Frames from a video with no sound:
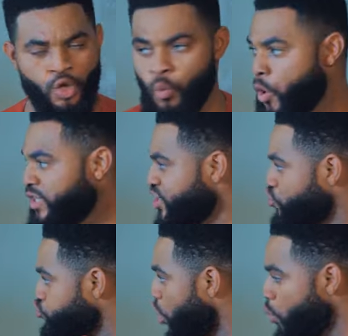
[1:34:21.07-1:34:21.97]
No, what
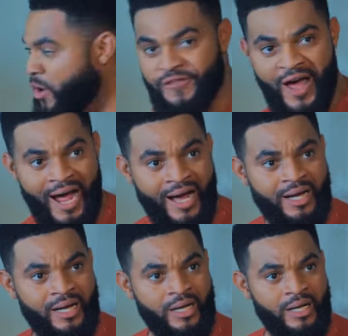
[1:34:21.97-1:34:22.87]
is wrong with her?
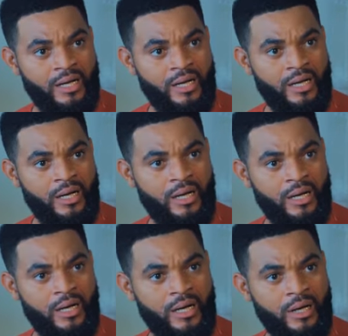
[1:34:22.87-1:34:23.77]

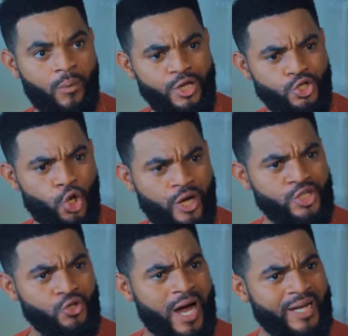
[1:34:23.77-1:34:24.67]
Why are you
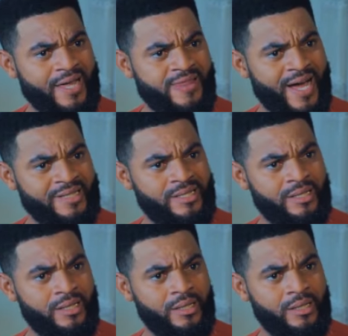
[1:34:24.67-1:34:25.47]
talking to her like that?